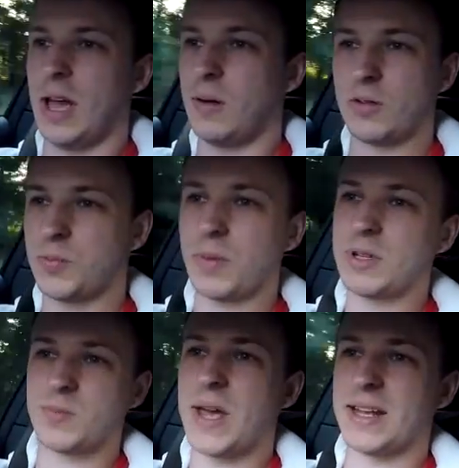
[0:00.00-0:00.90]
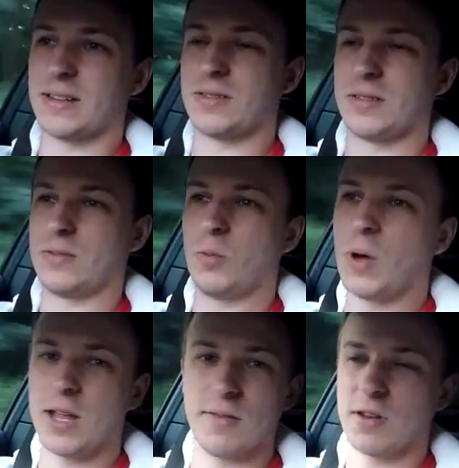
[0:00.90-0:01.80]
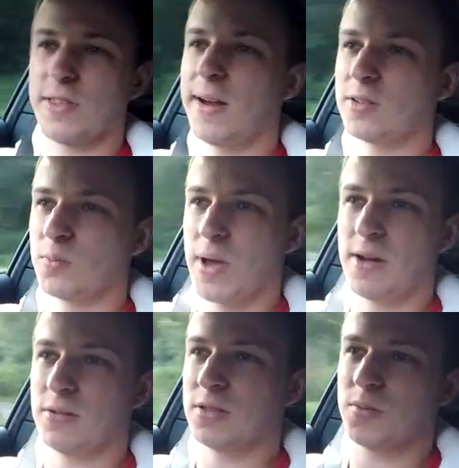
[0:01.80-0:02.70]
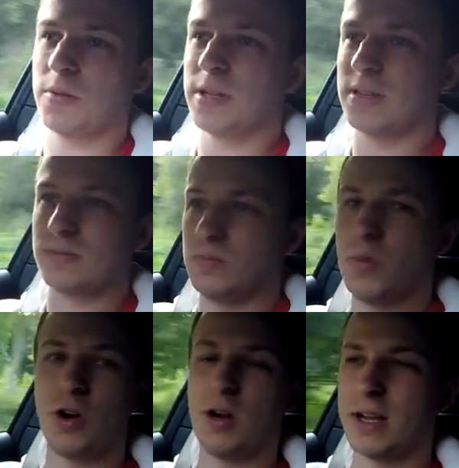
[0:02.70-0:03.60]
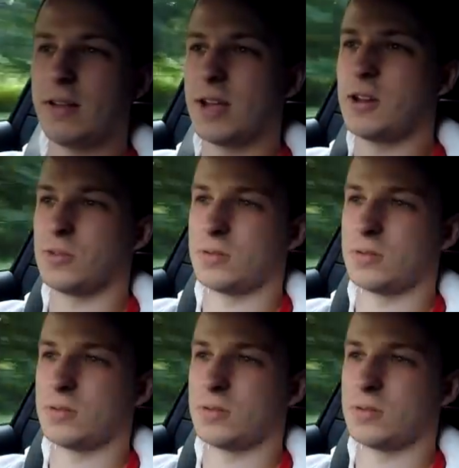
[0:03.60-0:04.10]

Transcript: I would have probably spent well over £1,000, probably more, I don't know,